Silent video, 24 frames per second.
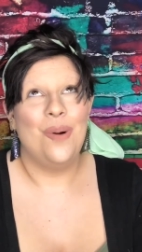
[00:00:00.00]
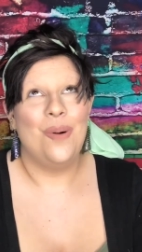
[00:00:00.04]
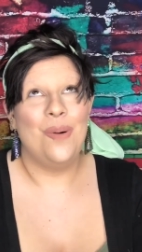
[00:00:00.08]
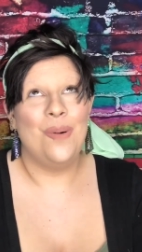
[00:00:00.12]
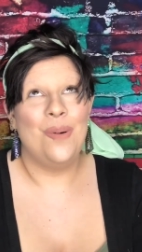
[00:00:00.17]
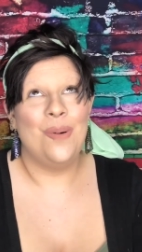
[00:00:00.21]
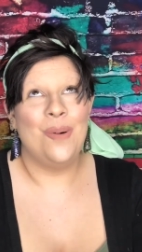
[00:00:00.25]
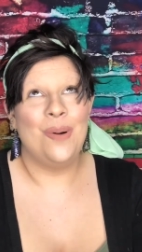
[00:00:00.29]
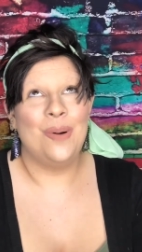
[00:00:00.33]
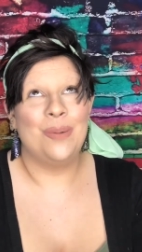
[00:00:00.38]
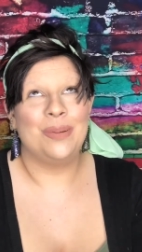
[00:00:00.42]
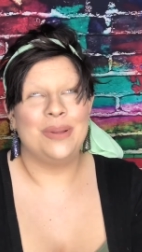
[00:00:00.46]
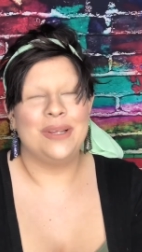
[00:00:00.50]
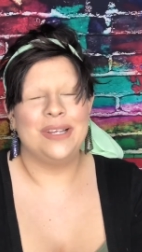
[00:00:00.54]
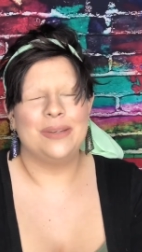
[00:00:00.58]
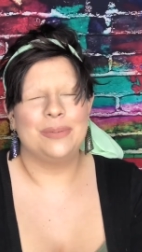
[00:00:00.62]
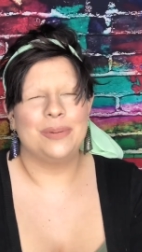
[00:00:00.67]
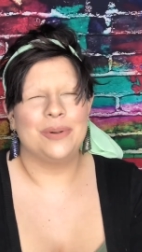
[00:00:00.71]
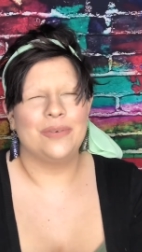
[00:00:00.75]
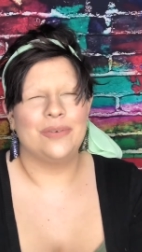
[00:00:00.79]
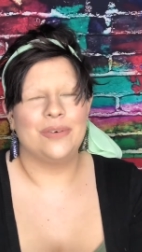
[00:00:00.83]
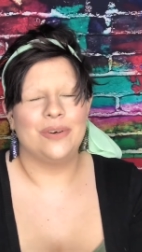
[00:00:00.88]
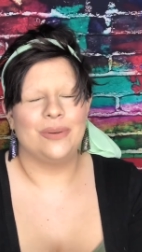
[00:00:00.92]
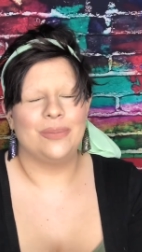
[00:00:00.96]
Oh, please
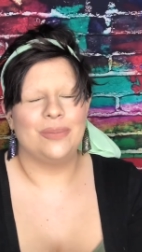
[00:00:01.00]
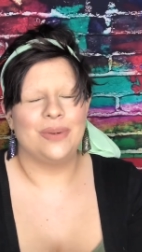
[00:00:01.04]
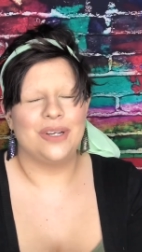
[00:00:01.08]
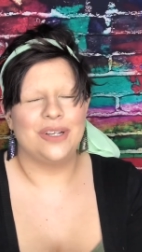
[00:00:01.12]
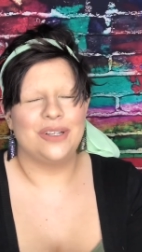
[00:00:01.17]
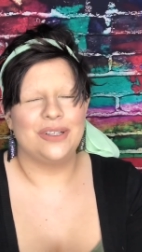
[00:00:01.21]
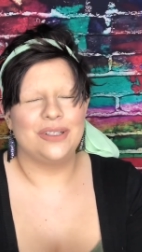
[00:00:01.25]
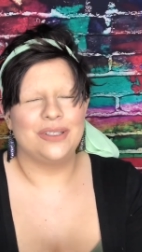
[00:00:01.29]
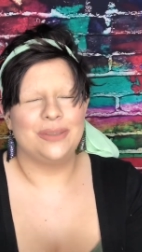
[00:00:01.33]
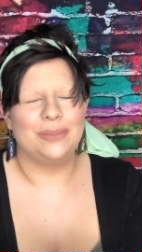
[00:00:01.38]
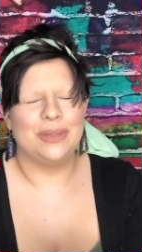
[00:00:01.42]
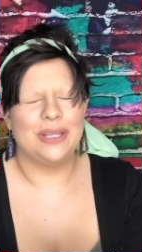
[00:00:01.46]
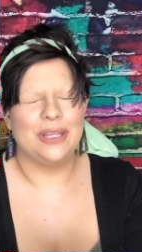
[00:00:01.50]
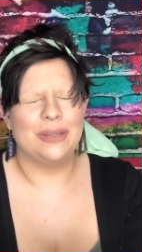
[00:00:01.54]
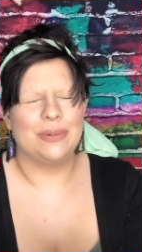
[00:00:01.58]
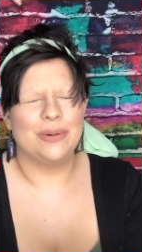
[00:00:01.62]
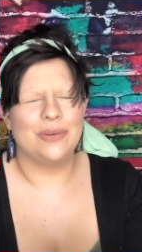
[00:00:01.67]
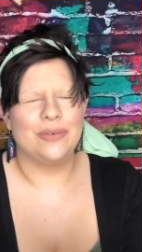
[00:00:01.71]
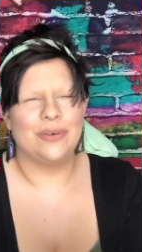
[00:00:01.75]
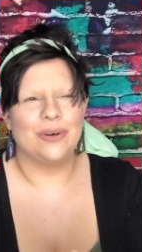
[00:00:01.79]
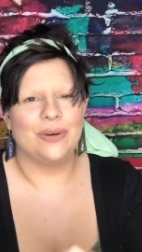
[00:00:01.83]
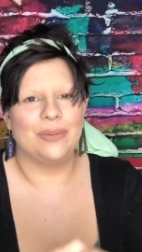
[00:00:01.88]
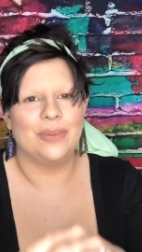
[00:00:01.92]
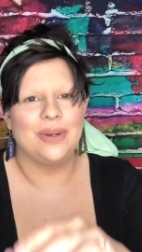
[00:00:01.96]
perform well. Please
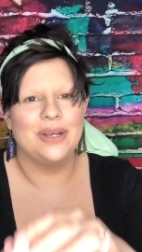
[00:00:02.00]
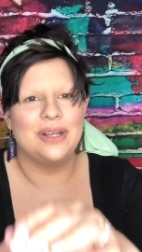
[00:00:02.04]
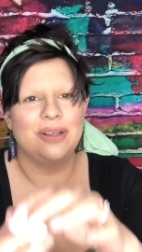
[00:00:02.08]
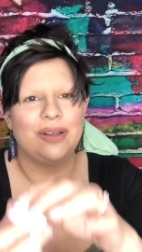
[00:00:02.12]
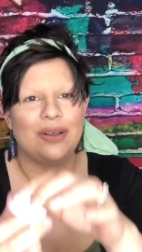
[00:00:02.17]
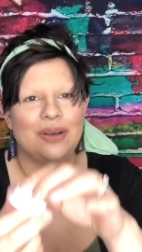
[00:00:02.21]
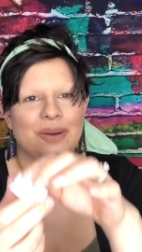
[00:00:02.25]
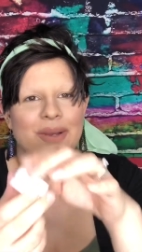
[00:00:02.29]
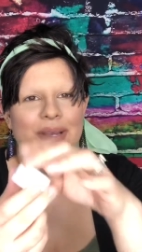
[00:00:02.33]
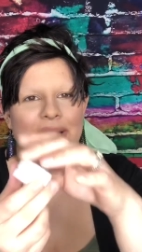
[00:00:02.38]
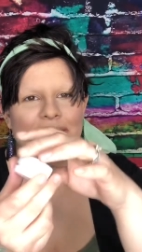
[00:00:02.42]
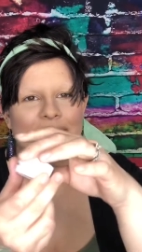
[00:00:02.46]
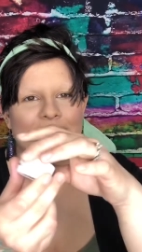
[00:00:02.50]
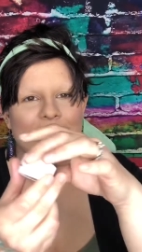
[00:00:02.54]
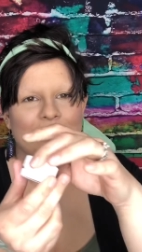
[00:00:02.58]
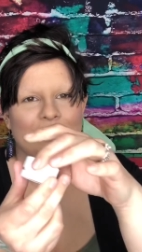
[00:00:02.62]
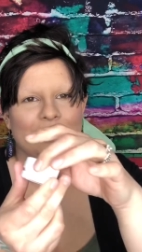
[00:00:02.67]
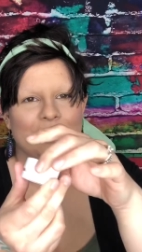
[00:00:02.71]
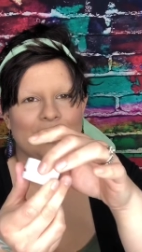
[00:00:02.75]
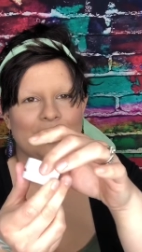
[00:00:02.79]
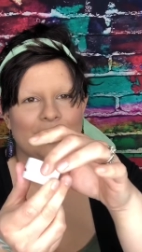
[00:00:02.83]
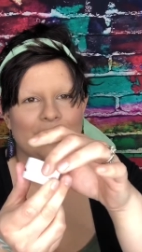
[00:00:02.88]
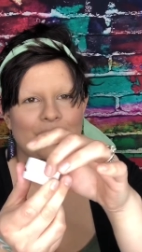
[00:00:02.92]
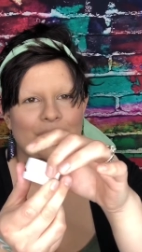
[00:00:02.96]
perform well. Okay, so
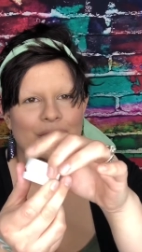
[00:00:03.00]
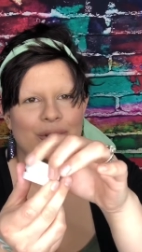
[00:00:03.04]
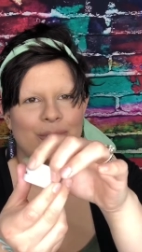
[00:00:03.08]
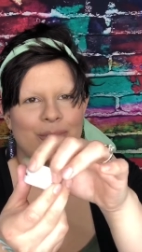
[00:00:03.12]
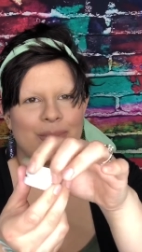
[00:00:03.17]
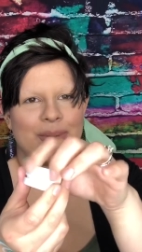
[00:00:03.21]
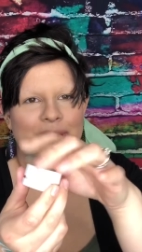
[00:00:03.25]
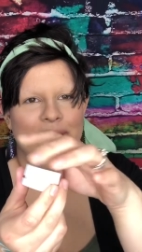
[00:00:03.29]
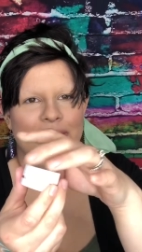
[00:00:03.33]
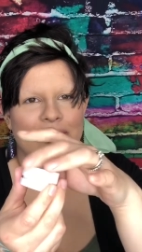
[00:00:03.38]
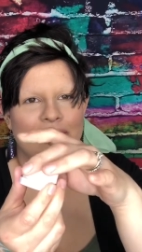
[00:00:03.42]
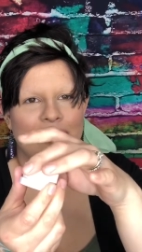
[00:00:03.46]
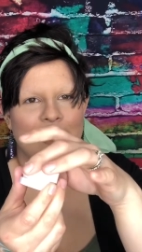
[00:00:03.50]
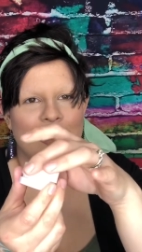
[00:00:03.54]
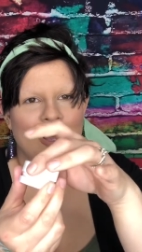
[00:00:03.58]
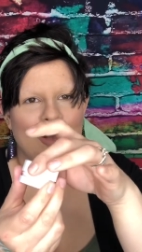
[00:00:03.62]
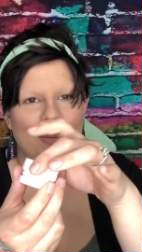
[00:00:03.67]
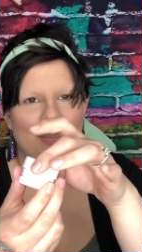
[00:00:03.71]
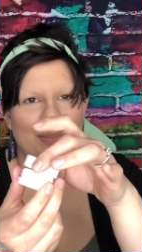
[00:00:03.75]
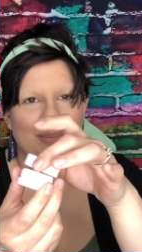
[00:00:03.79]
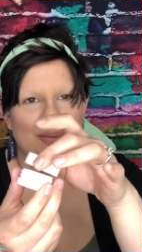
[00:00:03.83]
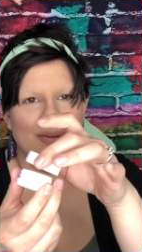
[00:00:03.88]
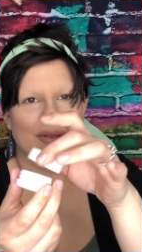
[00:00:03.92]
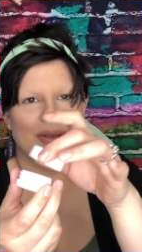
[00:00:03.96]
we're gonna open her
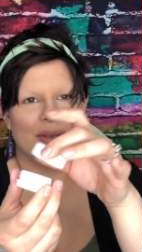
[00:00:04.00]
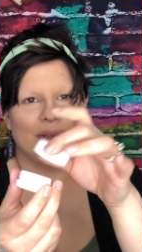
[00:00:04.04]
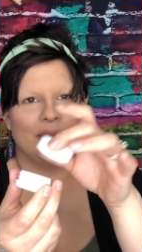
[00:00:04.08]
up.